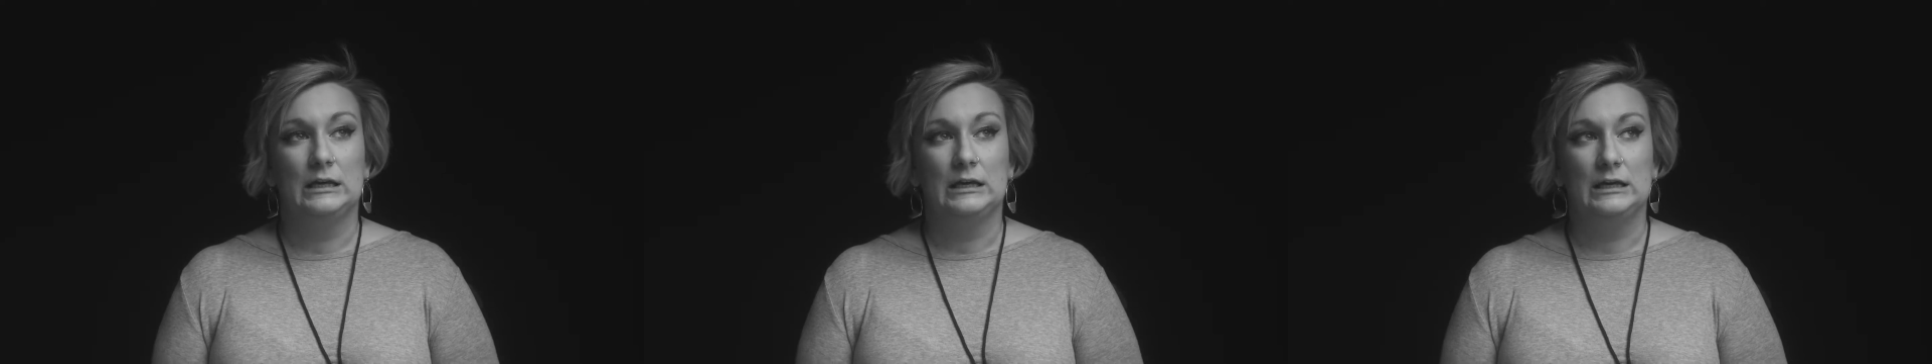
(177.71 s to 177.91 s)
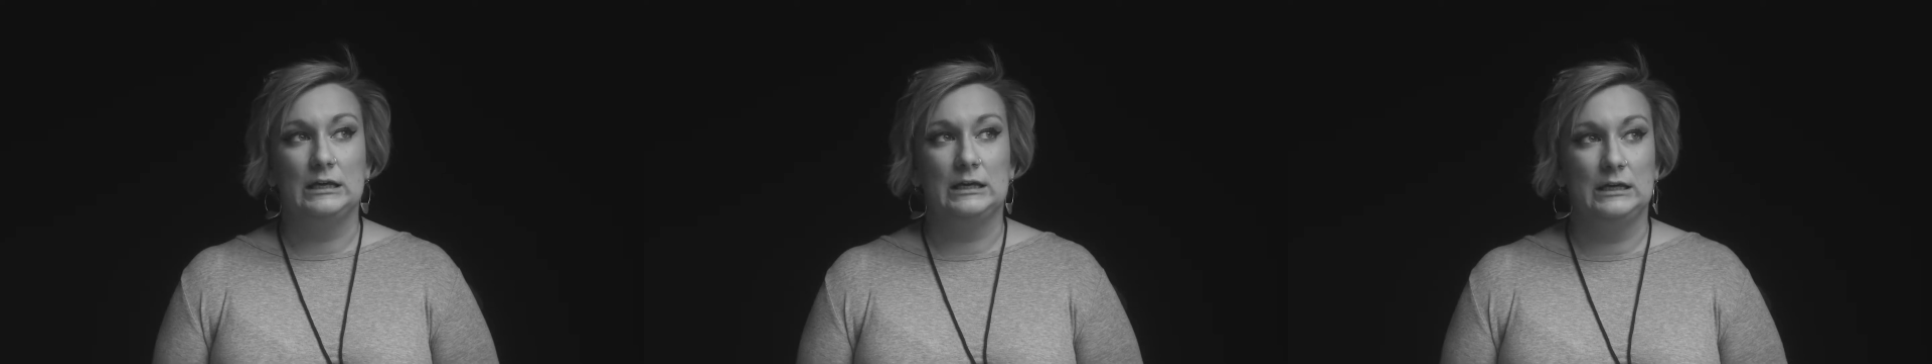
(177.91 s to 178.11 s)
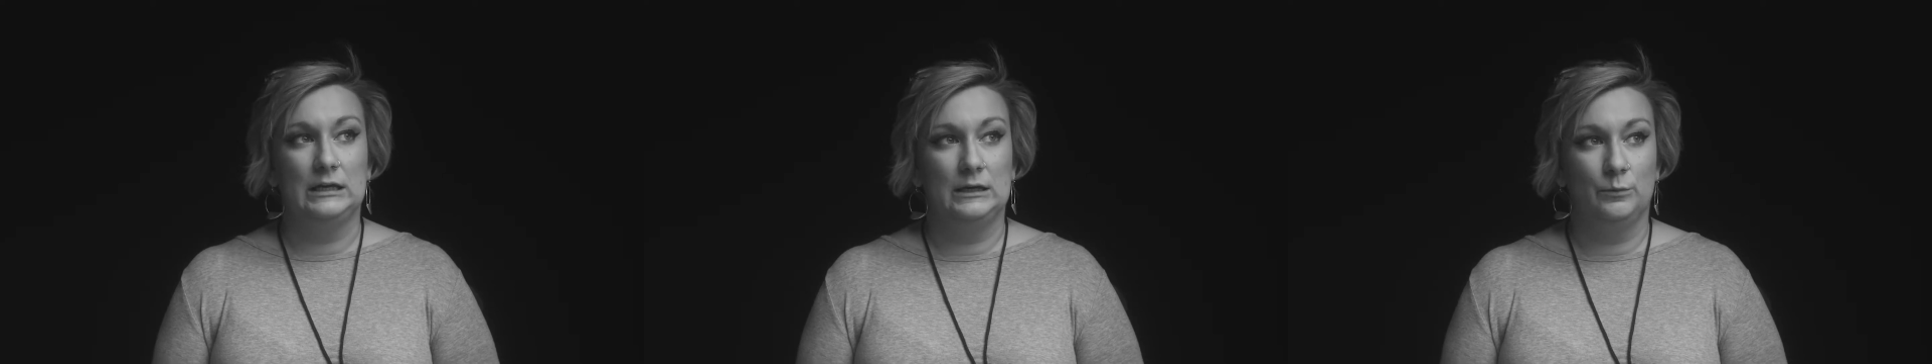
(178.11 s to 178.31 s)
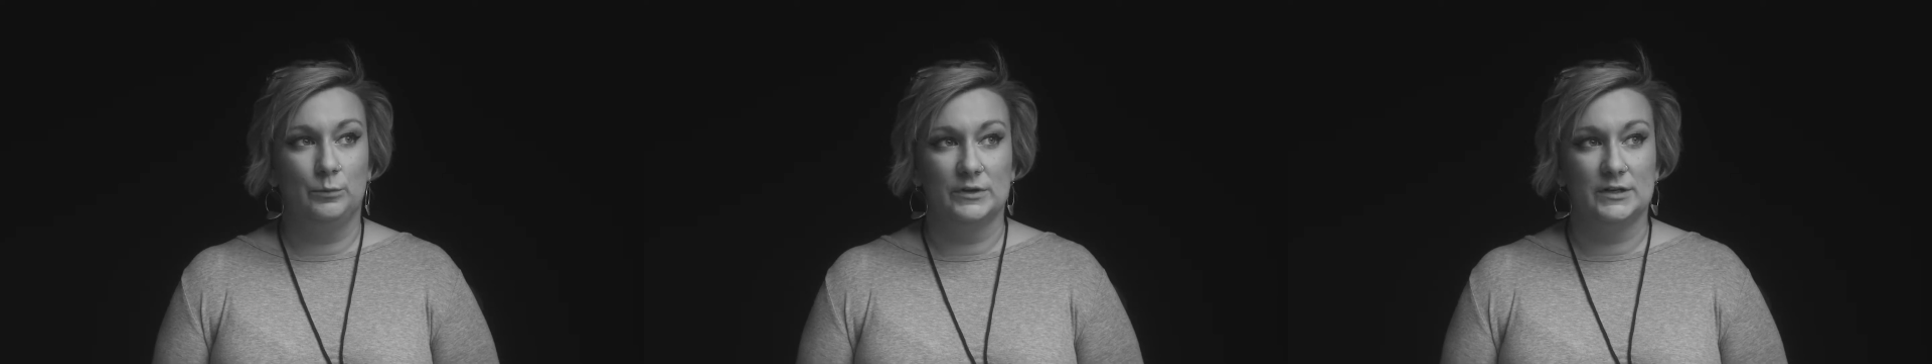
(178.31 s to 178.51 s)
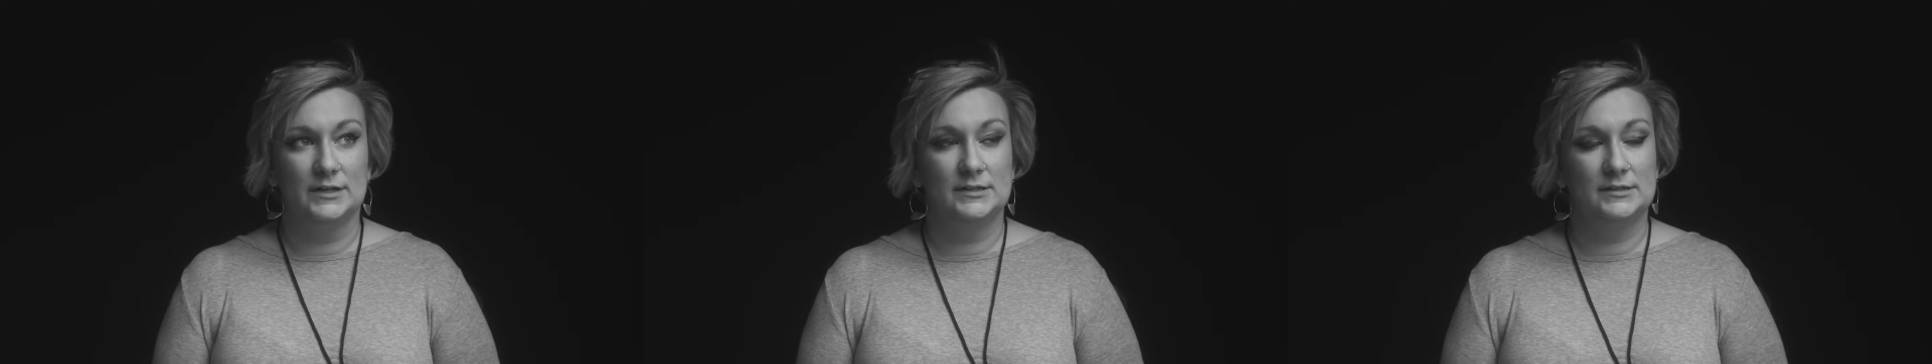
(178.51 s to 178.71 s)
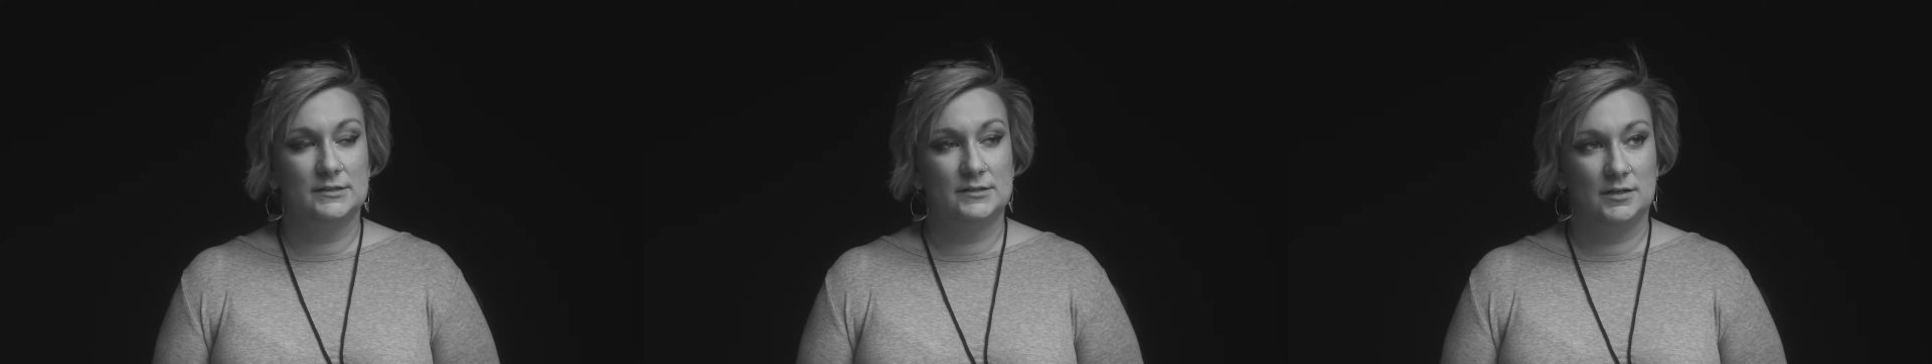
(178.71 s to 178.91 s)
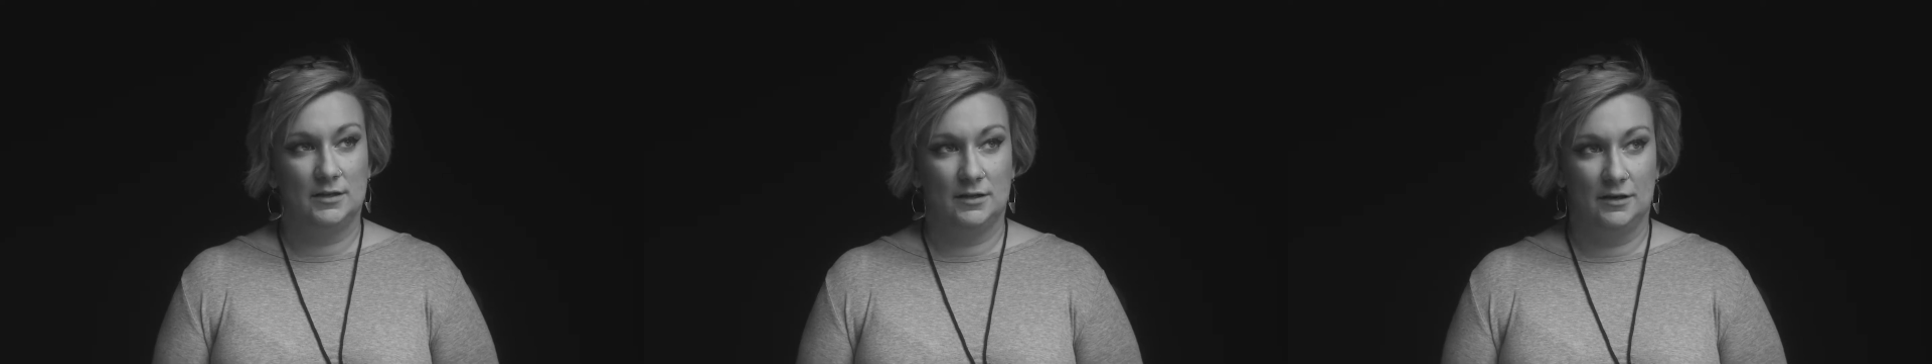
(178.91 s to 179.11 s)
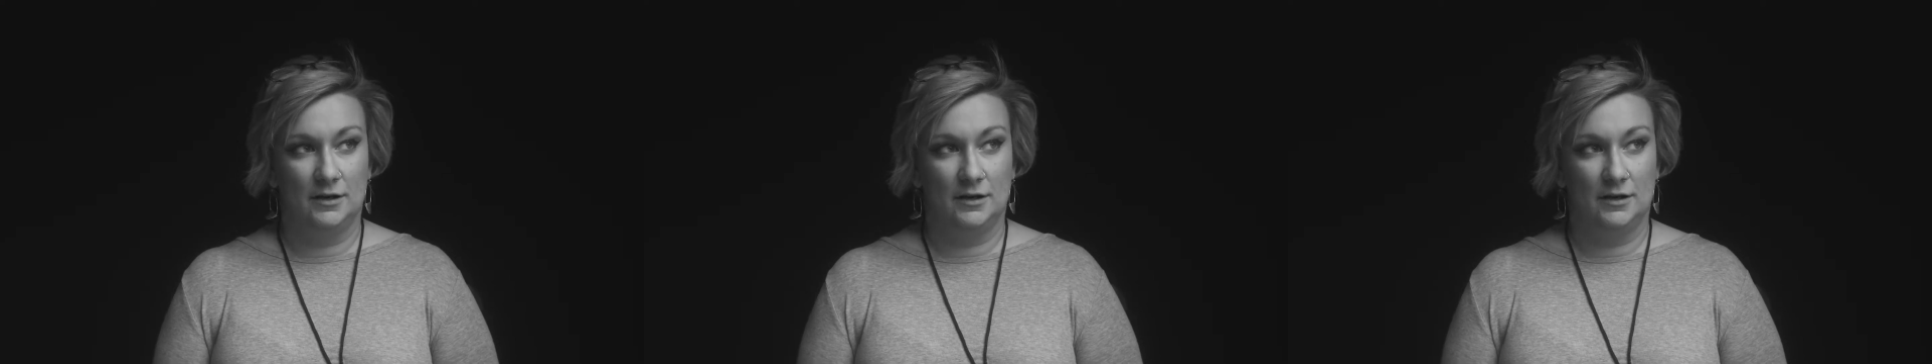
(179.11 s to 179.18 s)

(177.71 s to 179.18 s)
he was